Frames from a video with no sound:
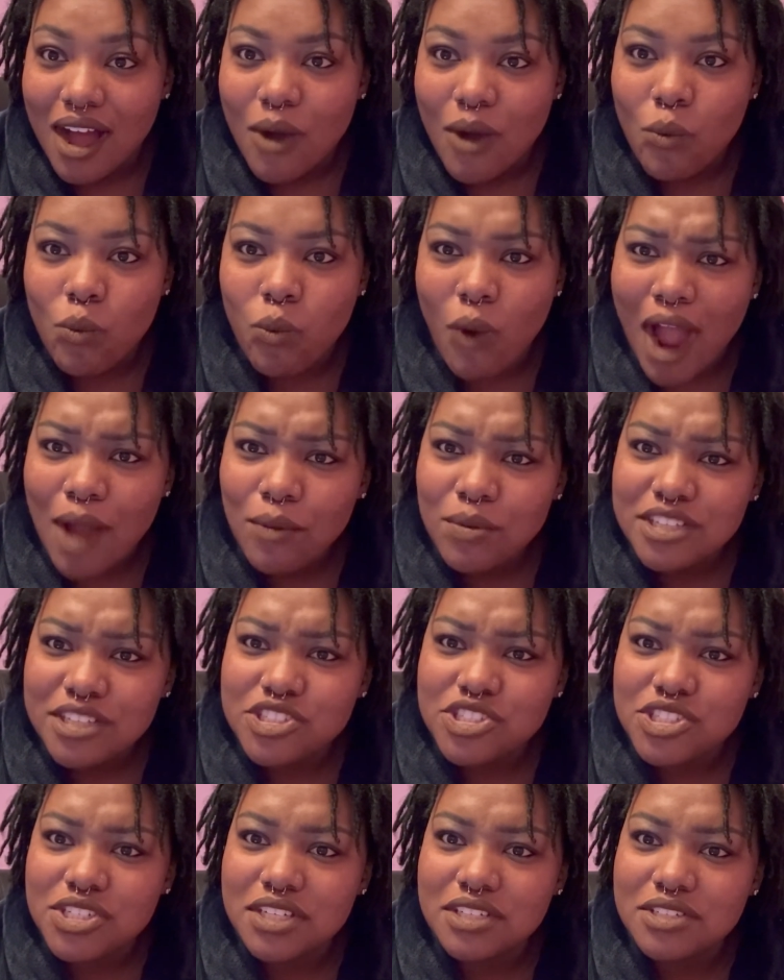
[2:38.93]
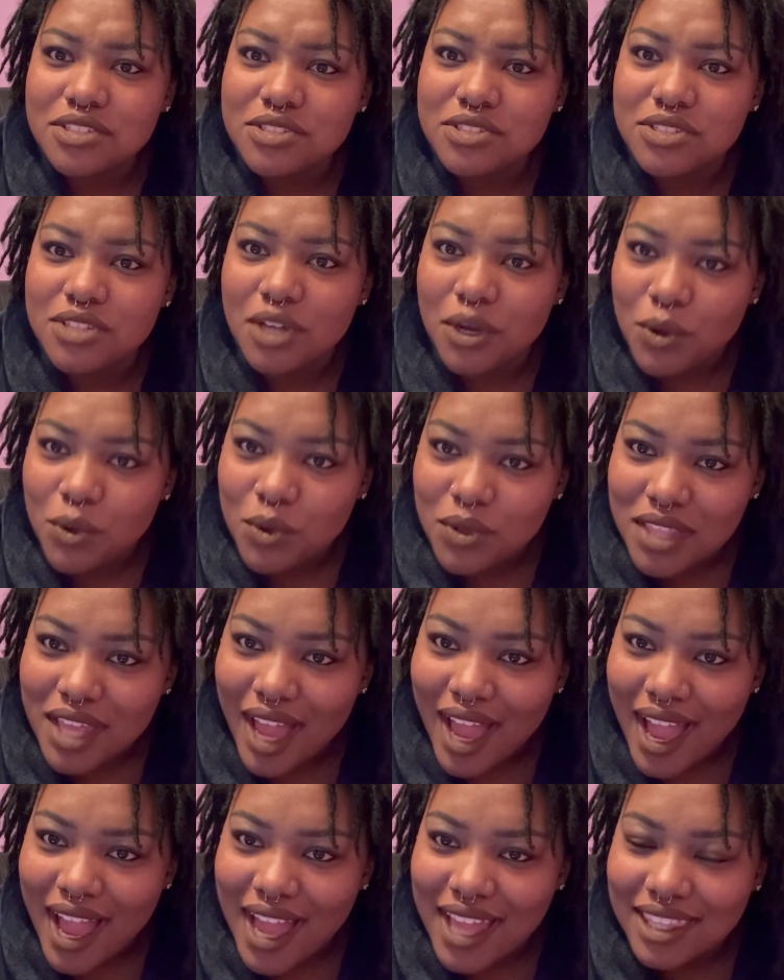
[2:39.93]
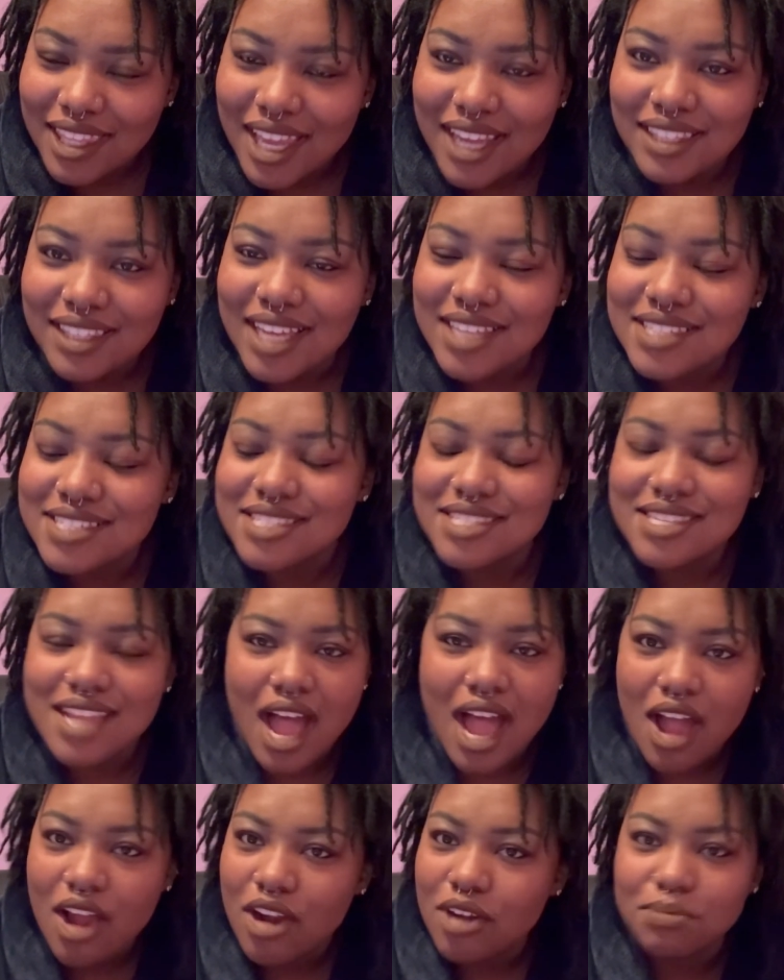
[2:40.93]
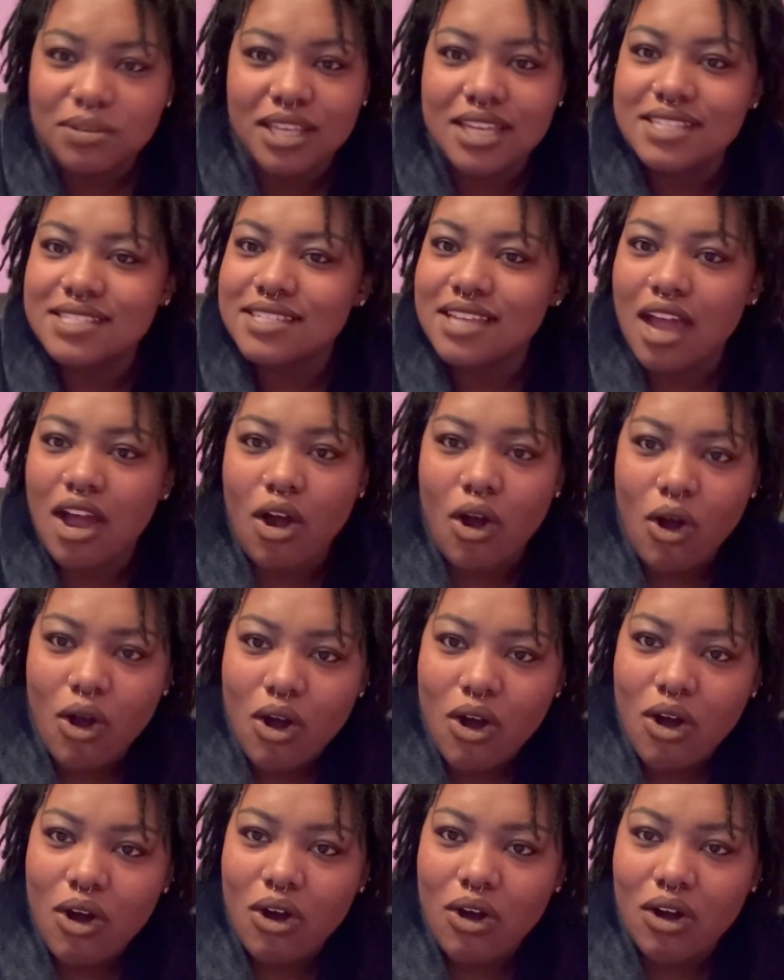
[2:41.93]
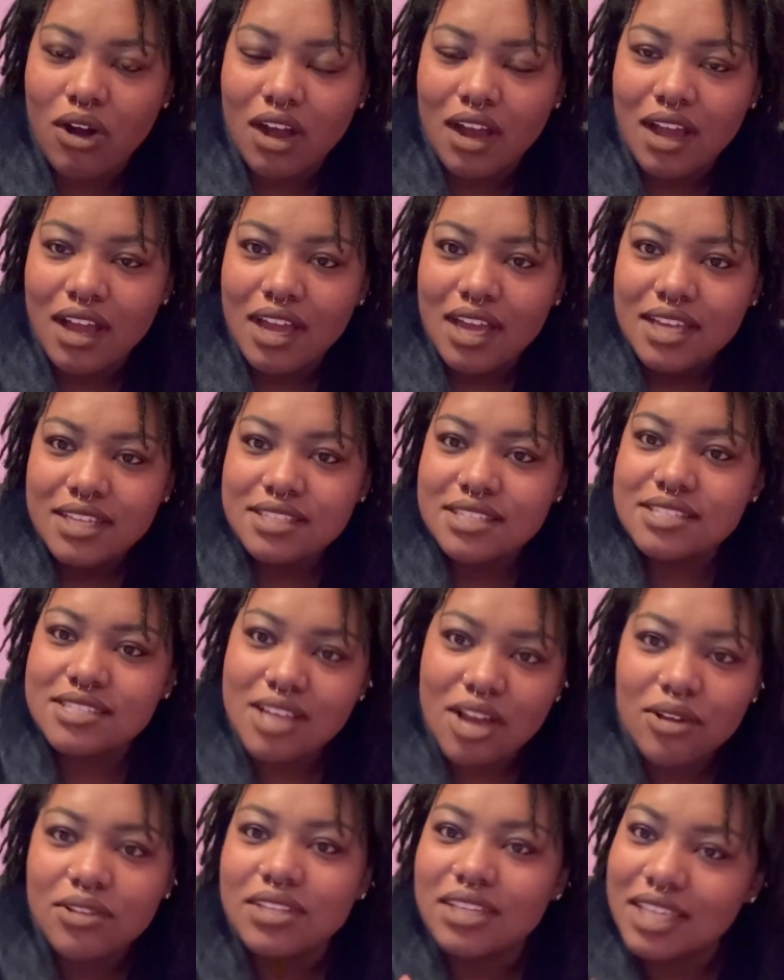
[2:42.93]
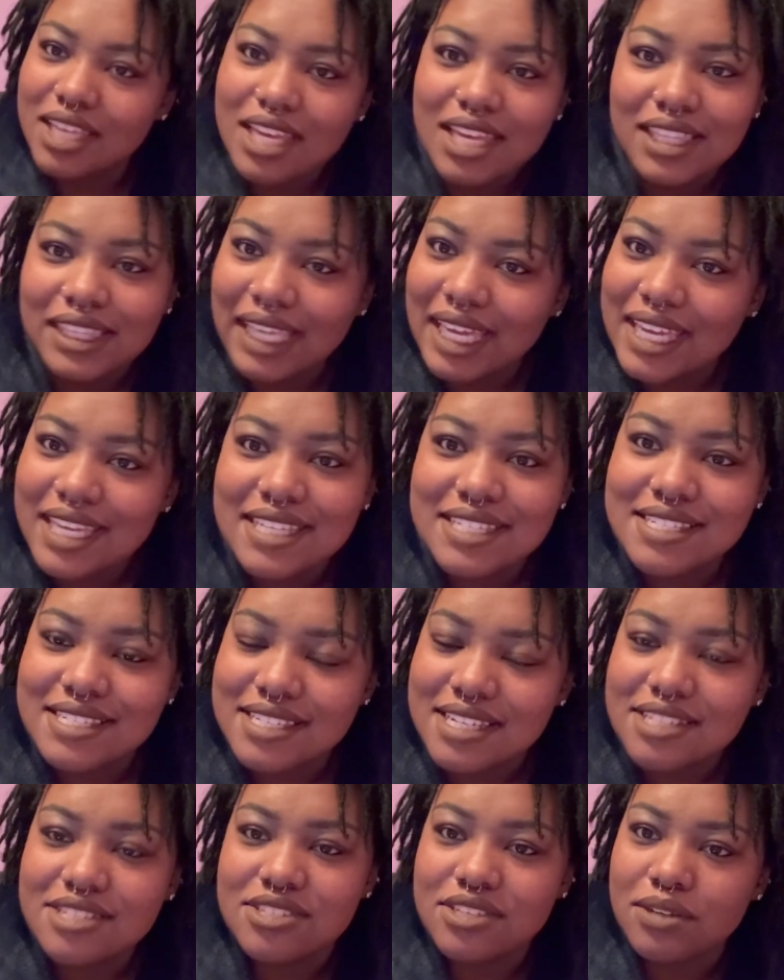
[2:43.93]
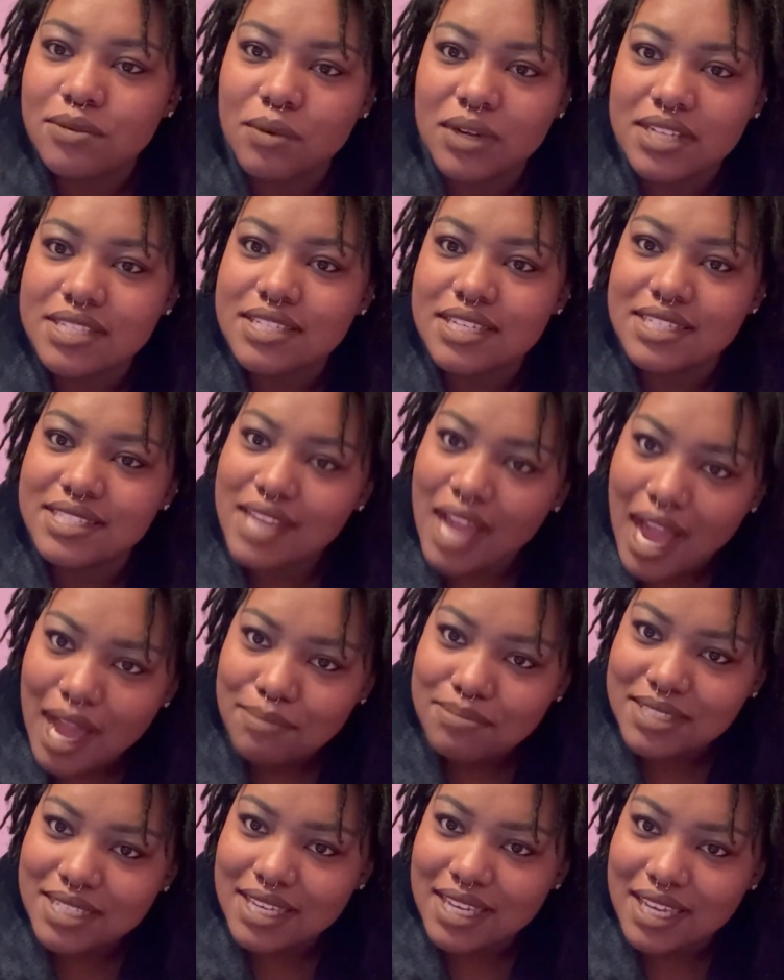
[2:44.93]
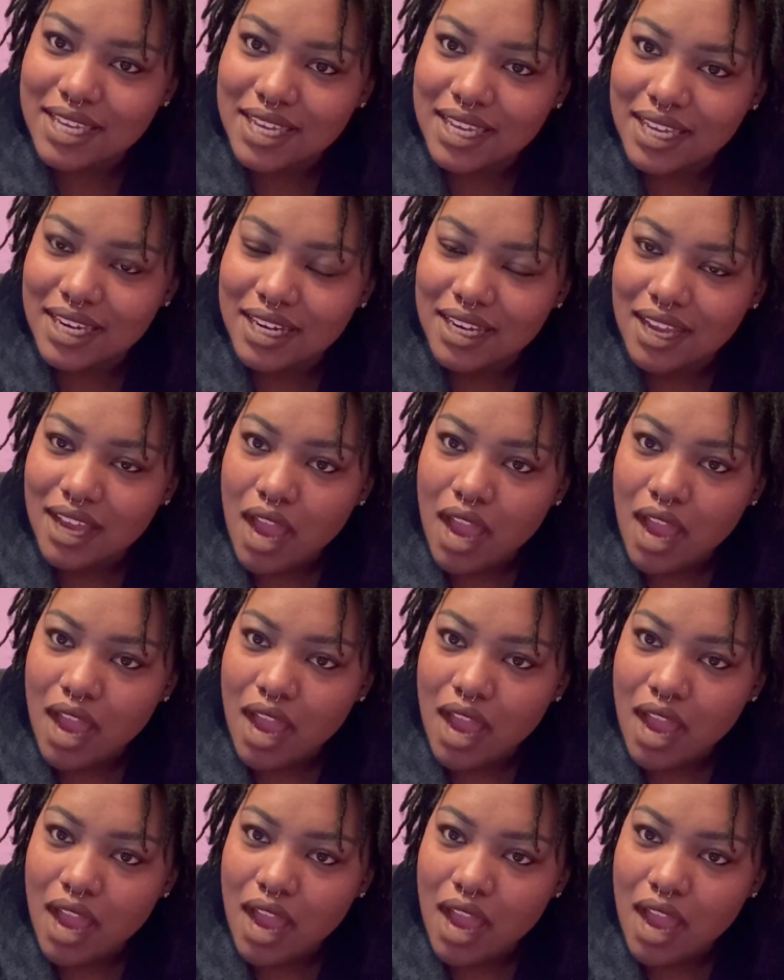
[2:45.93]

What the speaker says: Why would she do that? Like, that's not her place at all to tell the kid that his sister was adopted.